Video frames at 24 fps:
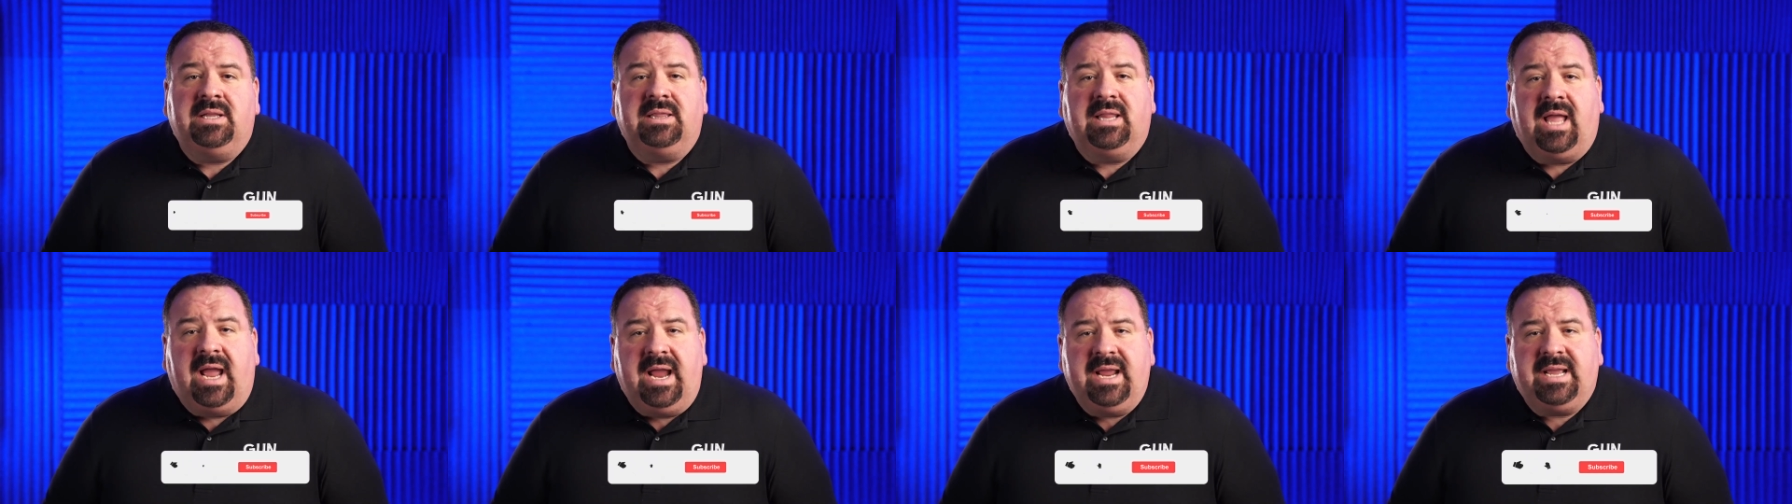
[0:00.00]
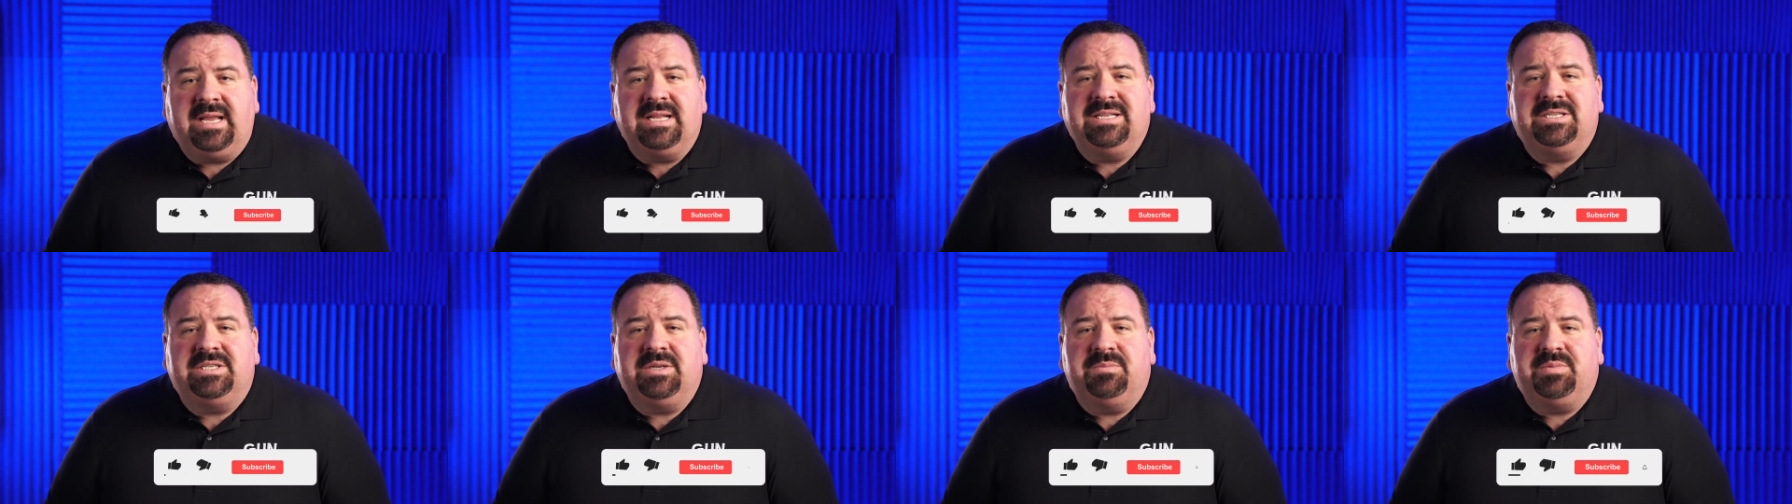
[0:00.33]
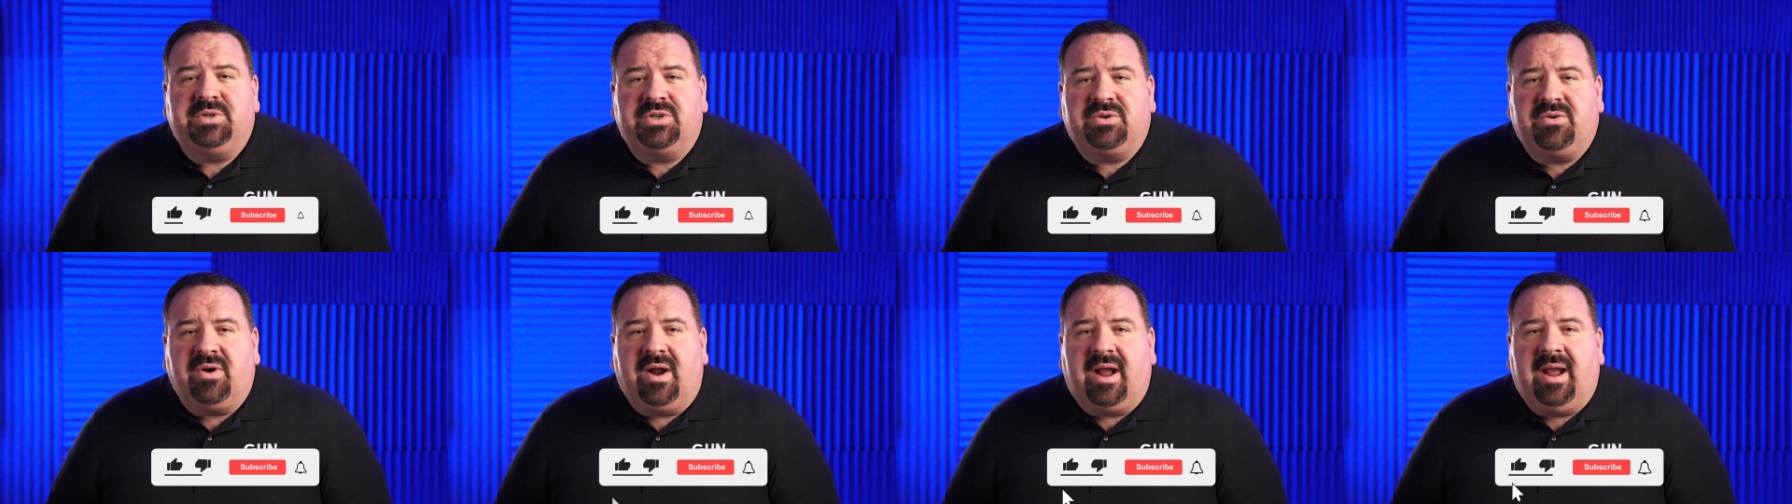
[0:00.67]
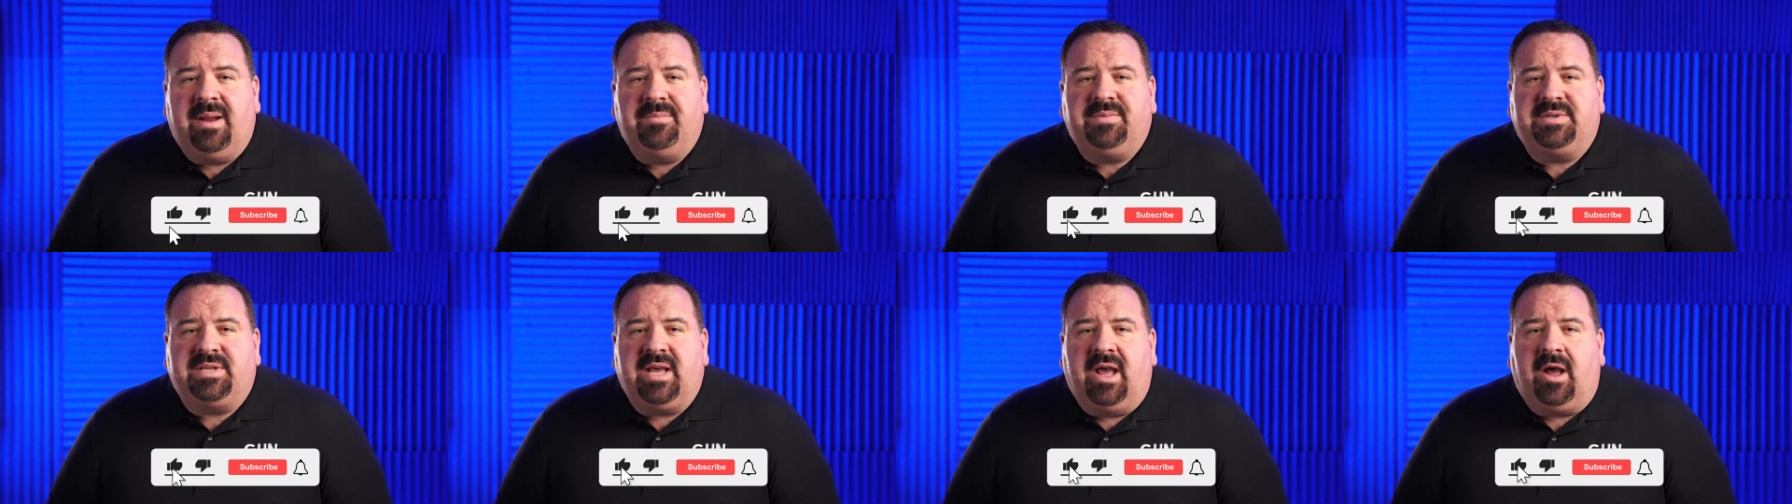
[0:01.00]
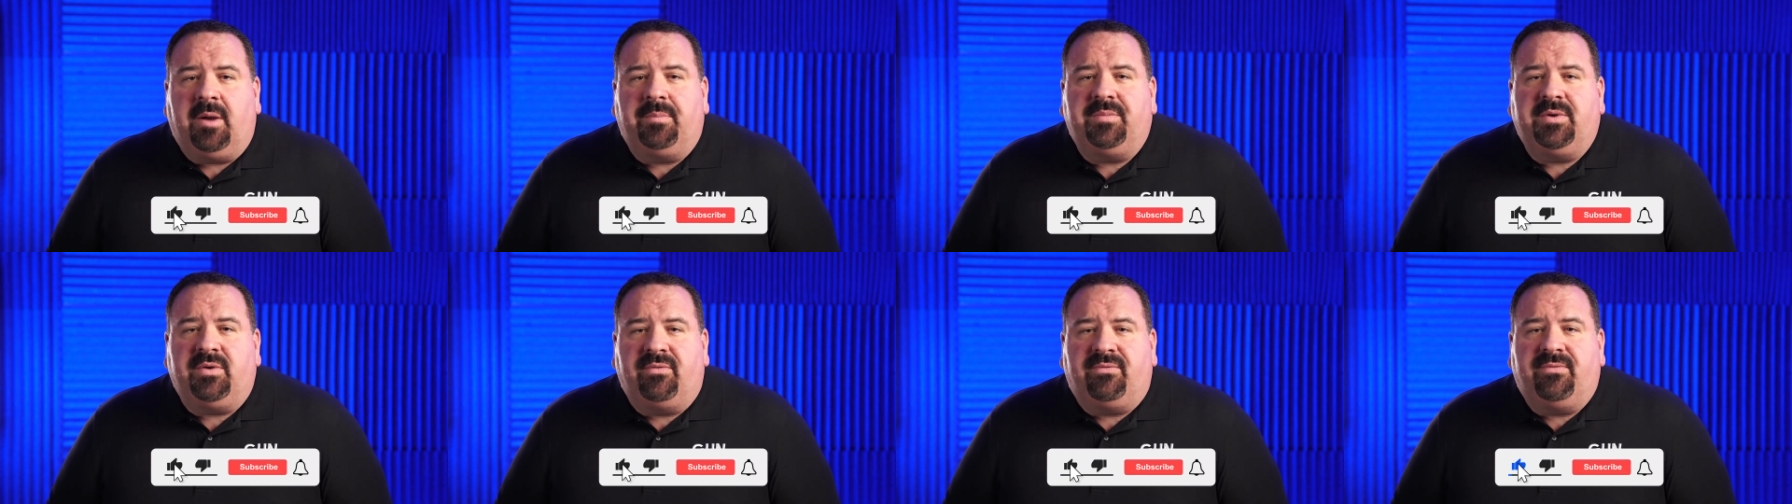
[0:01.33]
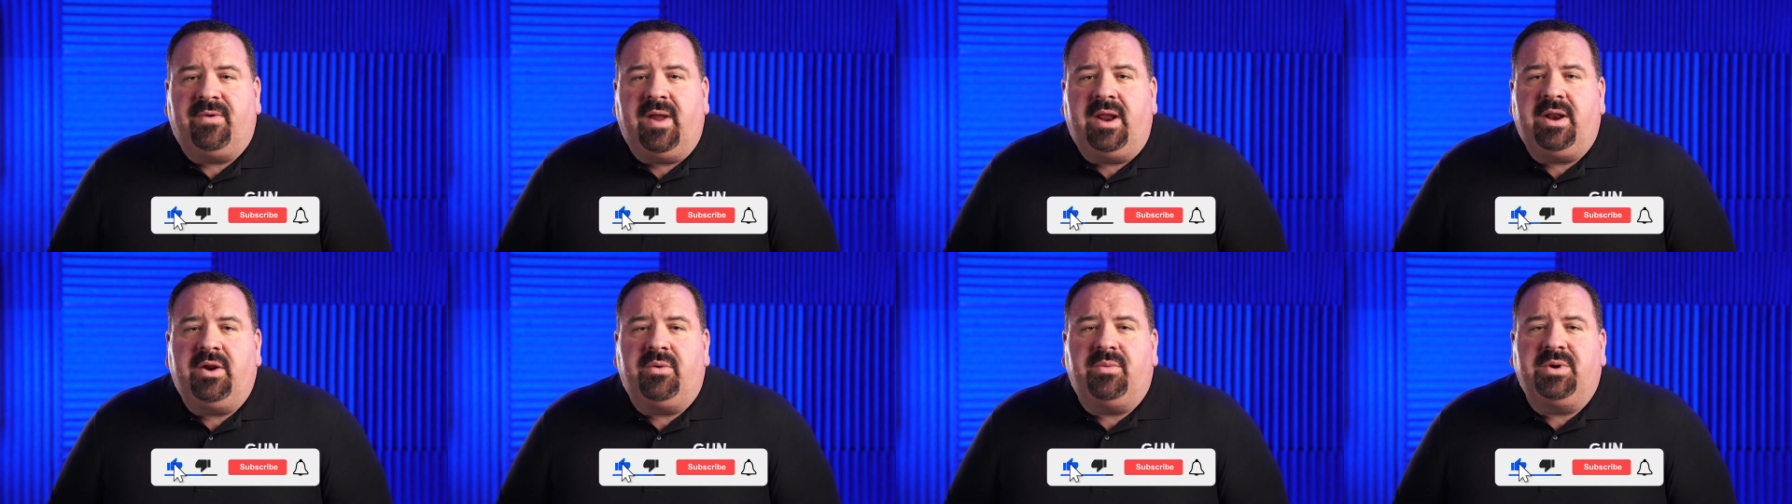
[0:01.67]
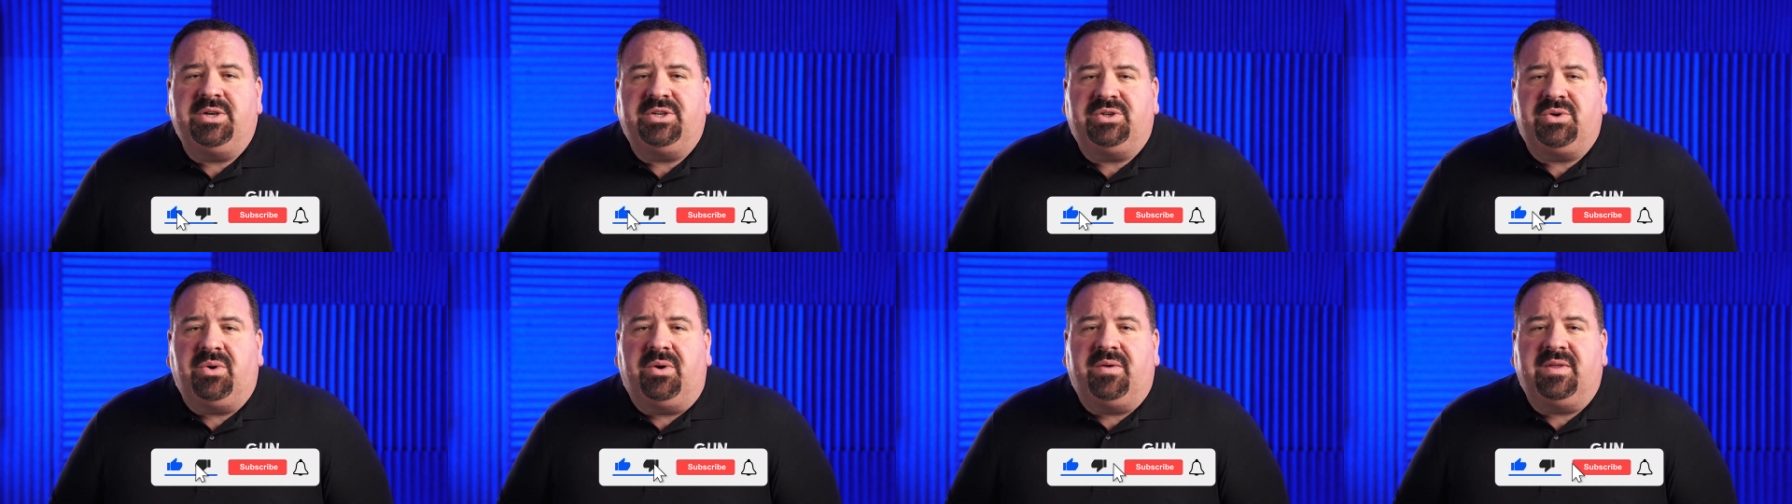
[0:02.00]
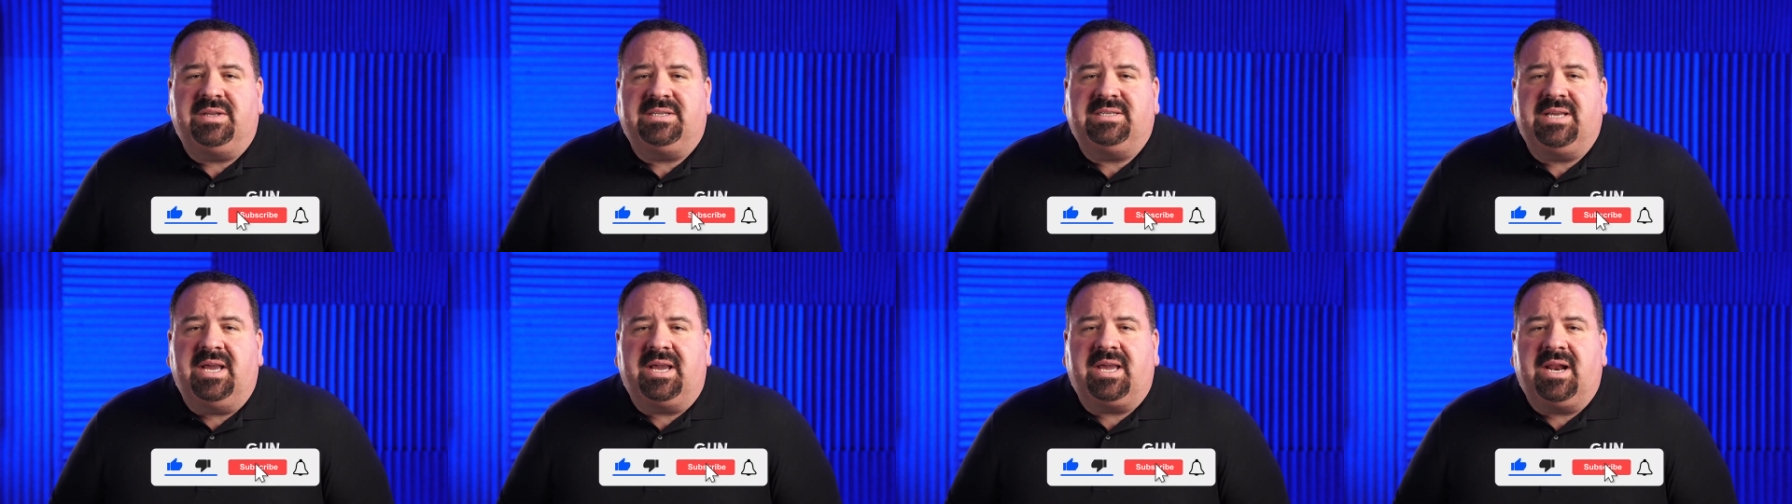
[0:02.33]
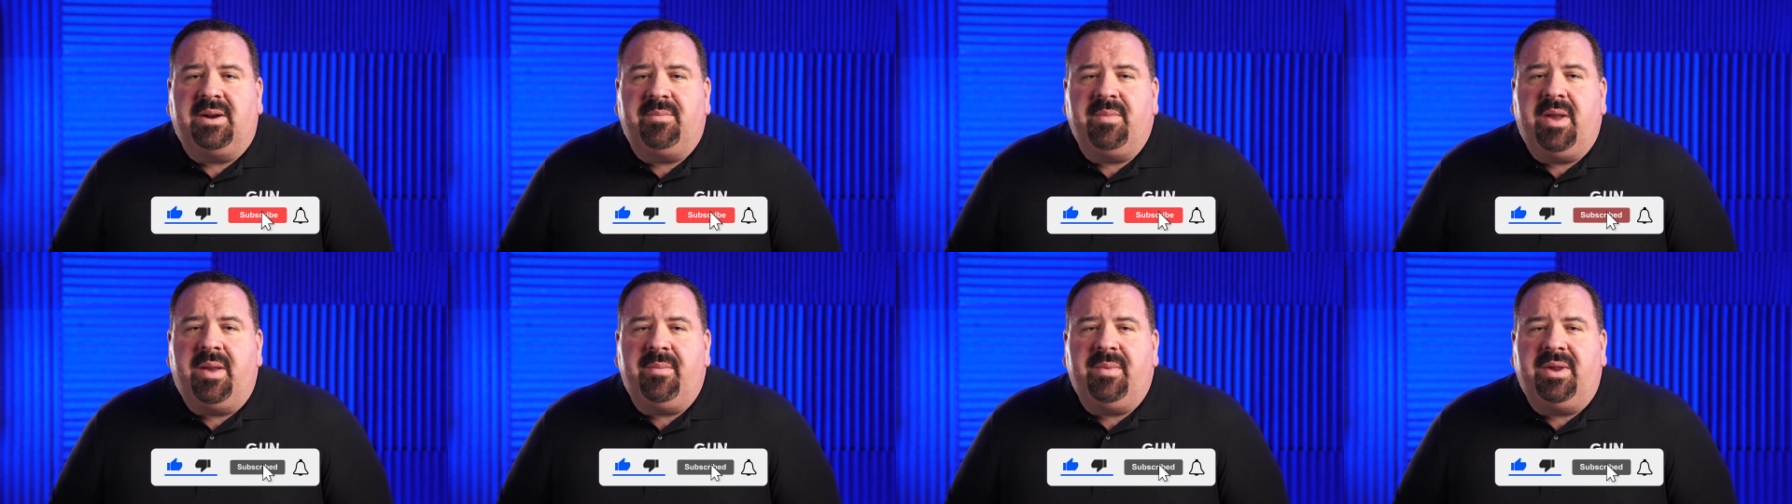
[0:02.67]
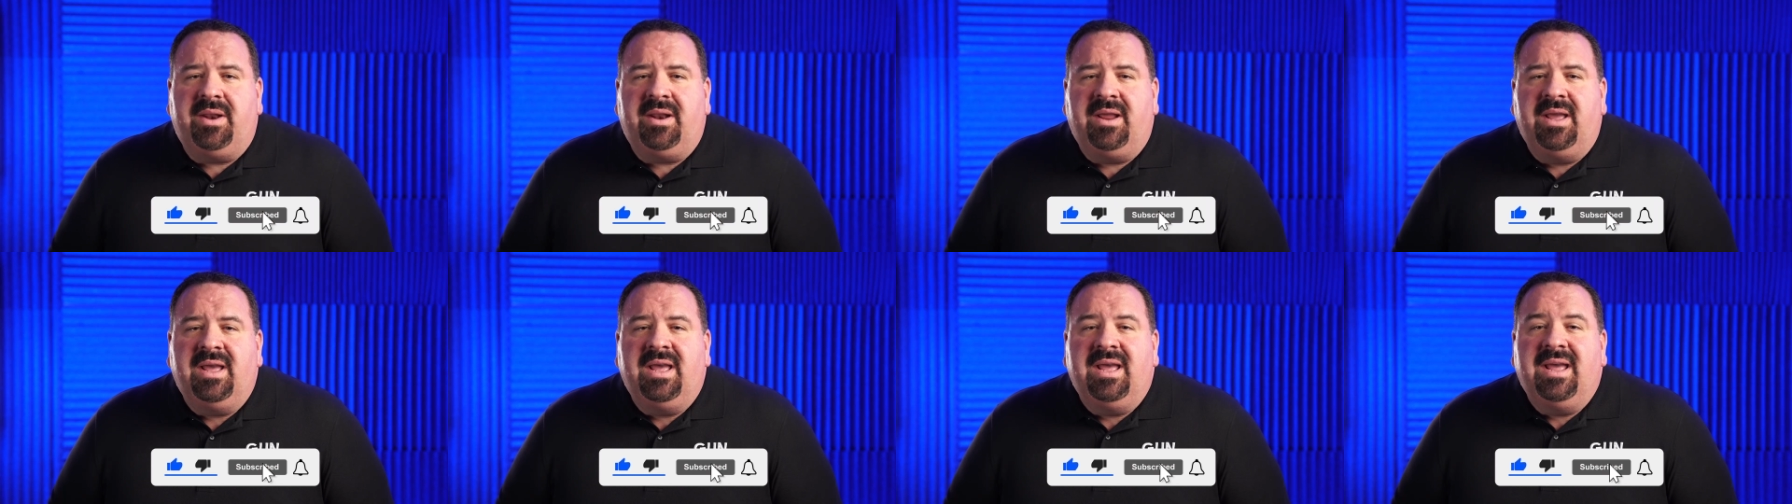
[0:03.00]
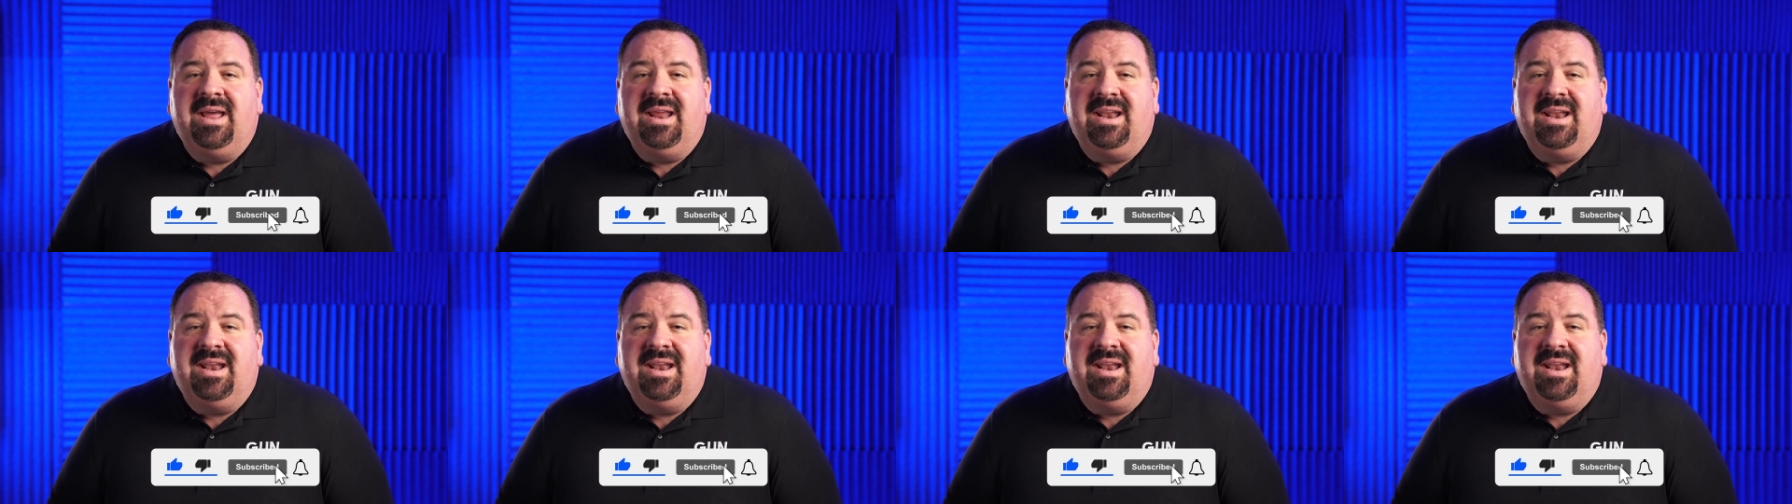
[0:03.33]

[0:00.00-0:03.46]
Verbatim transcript: Like and subscribe to help defend and restore the Second Amendment